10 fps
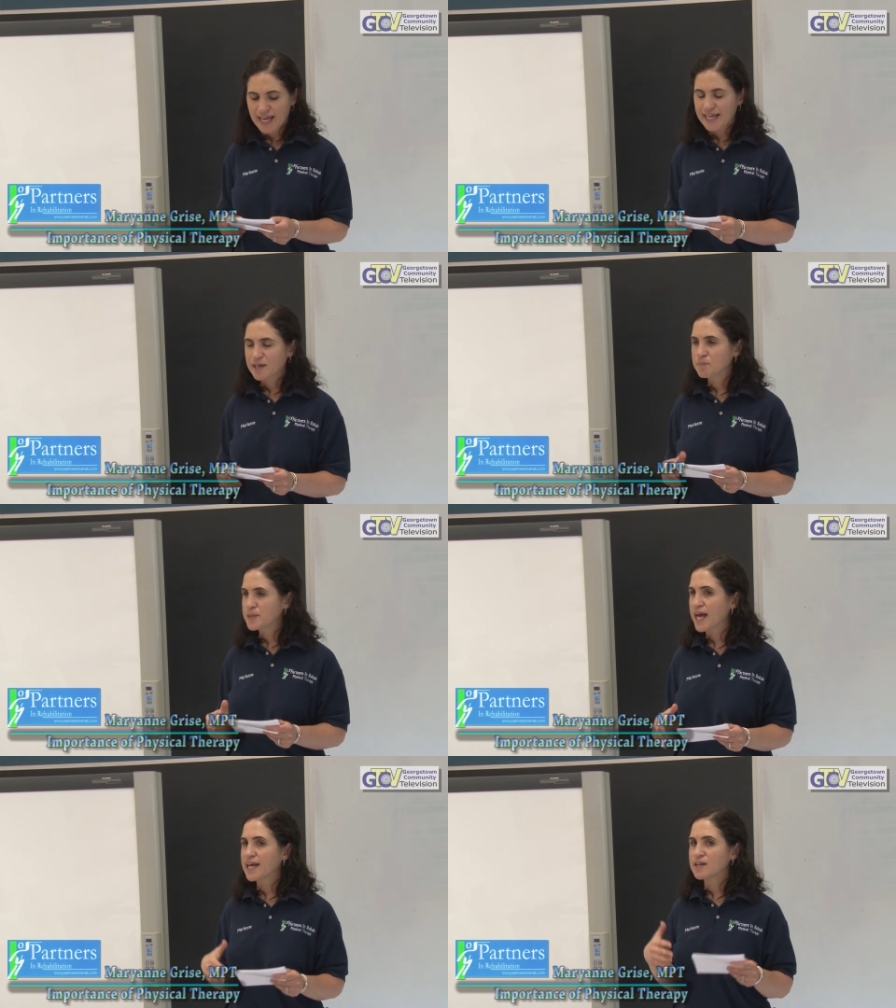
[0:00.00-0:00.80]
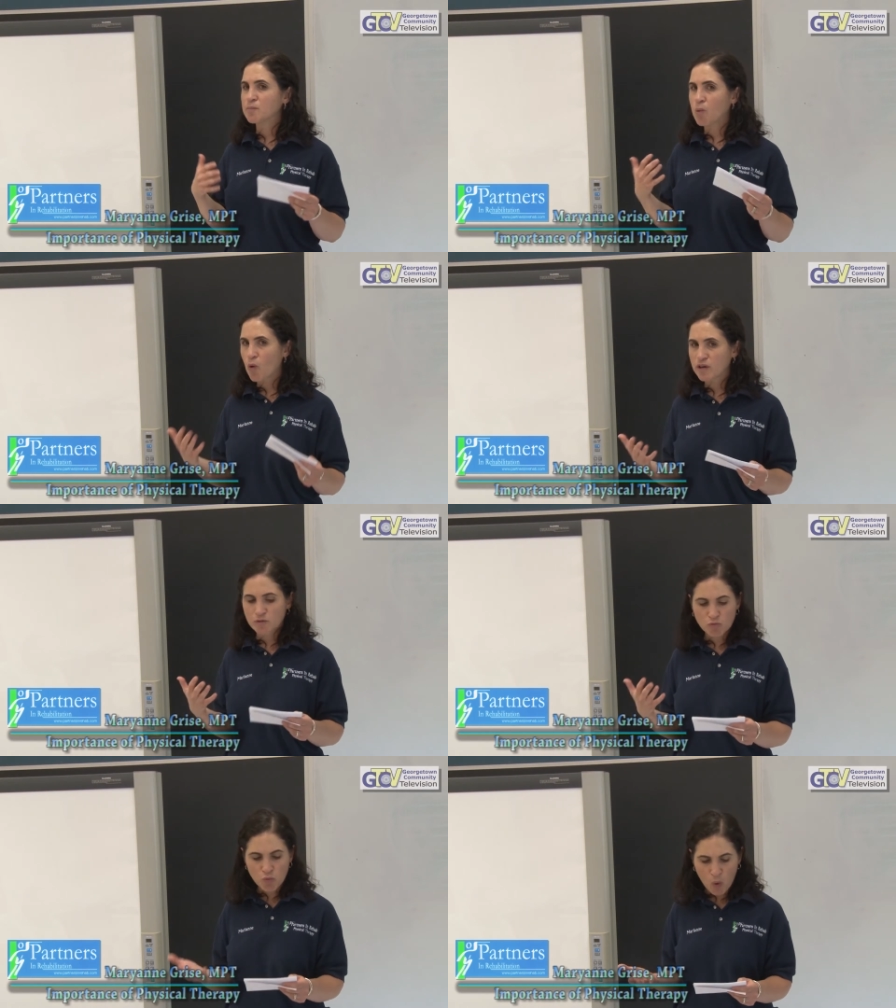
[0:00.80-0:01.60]
it can play an
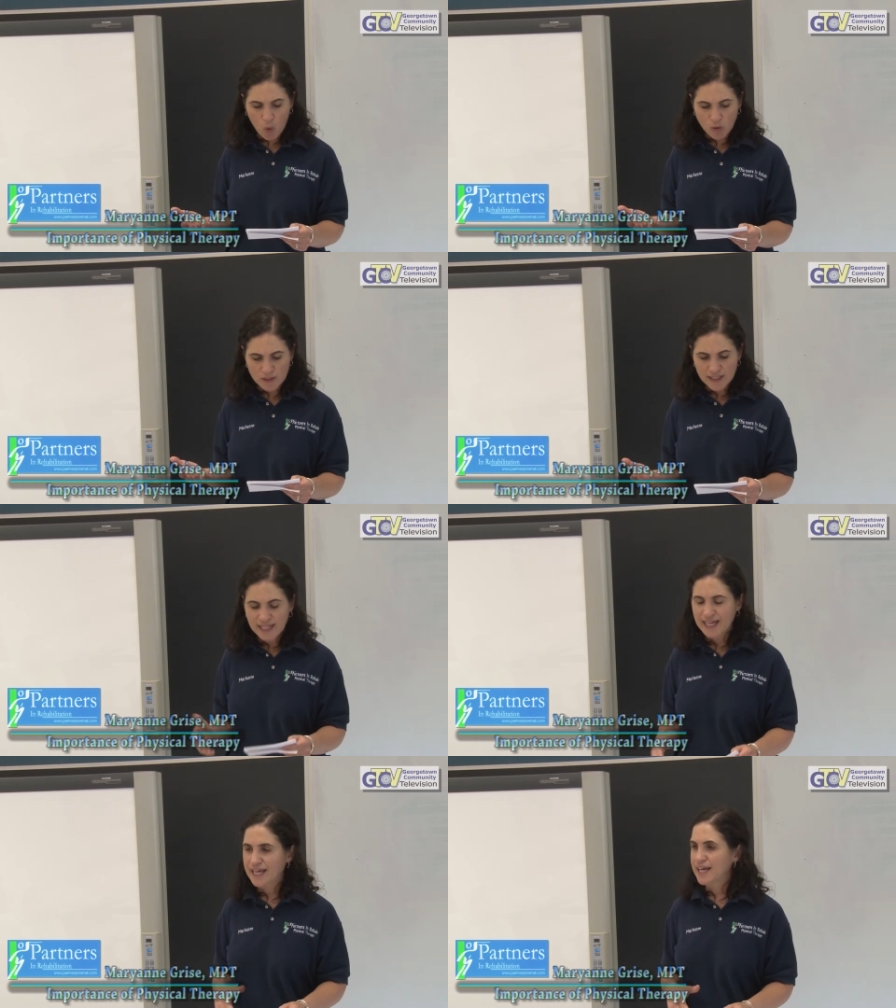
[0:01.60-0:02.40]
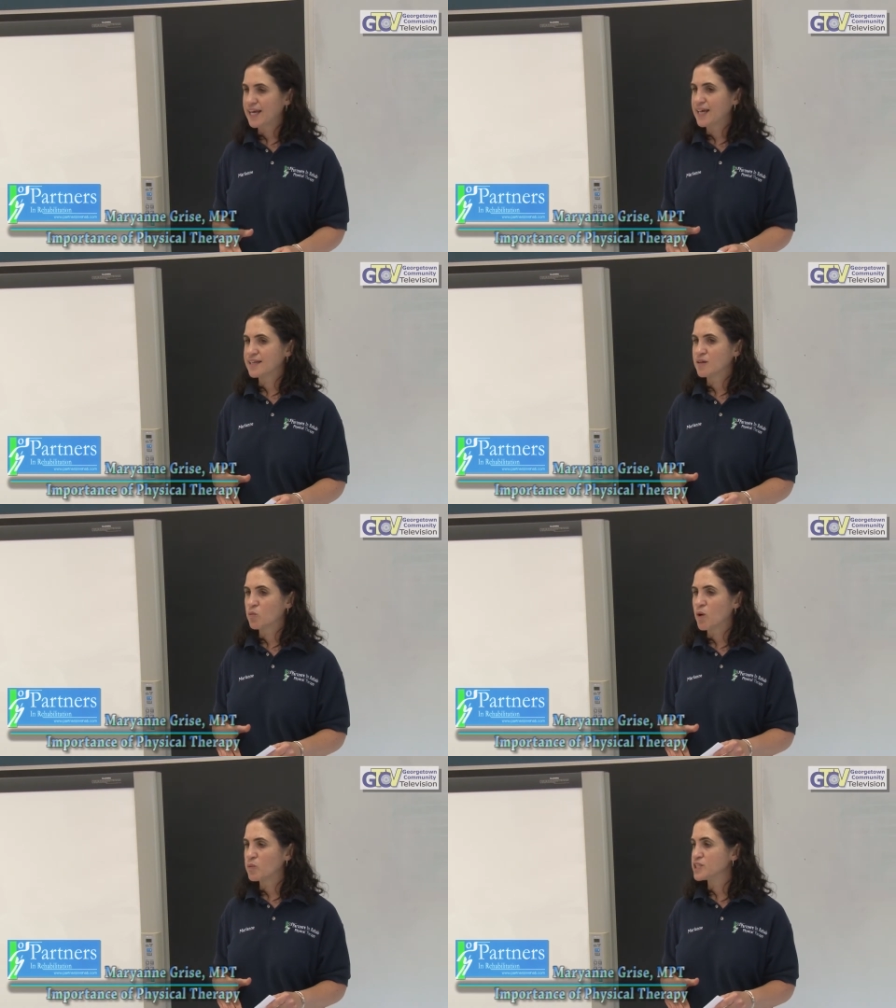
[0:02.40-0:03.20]
important role in
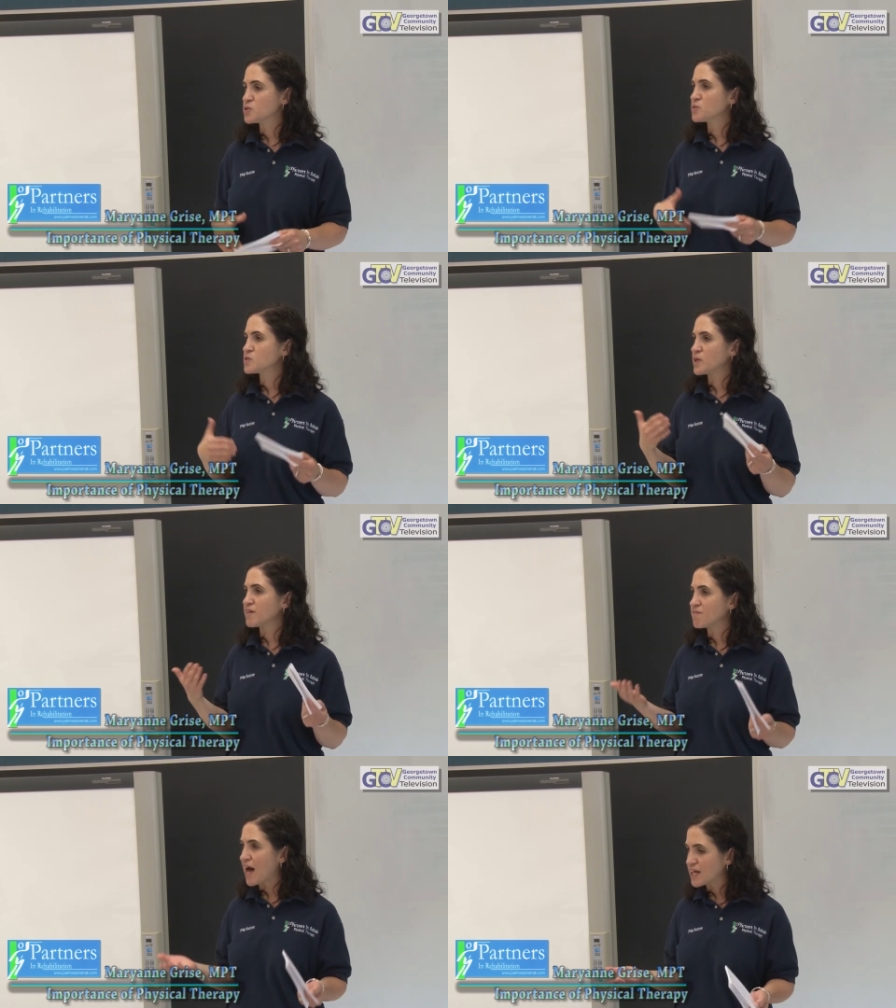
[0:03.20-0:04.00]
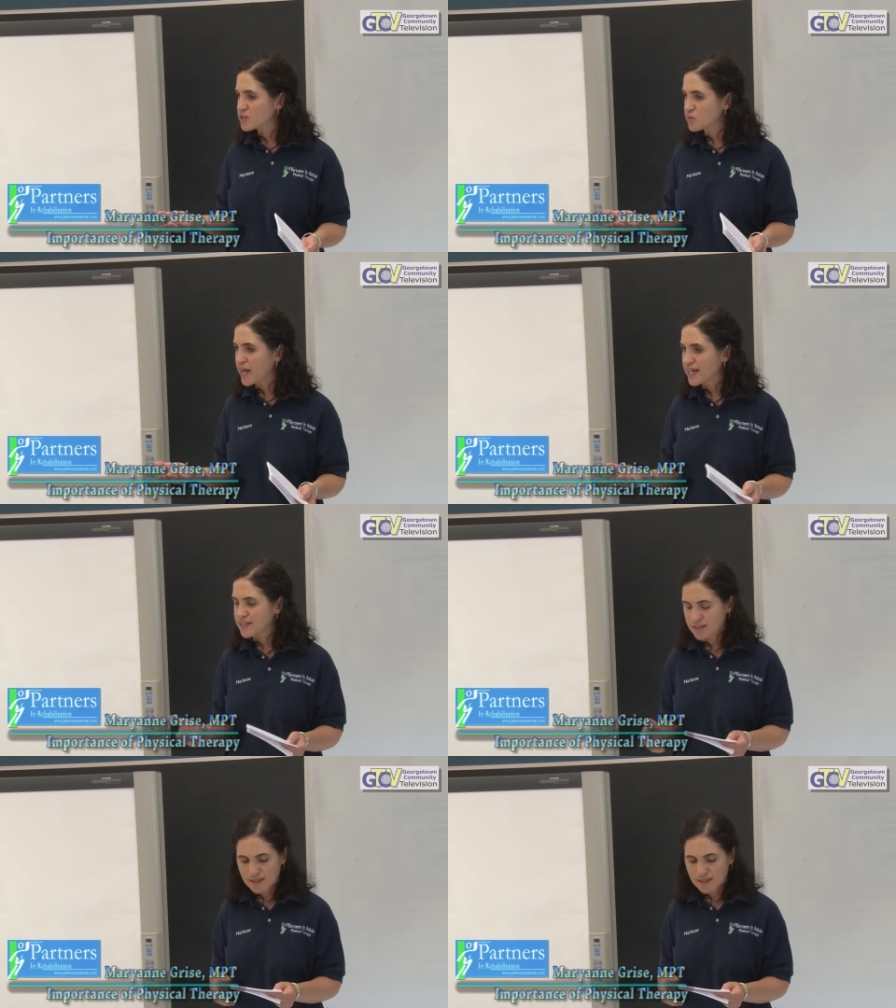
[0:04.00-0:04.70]
what we do is we evaluate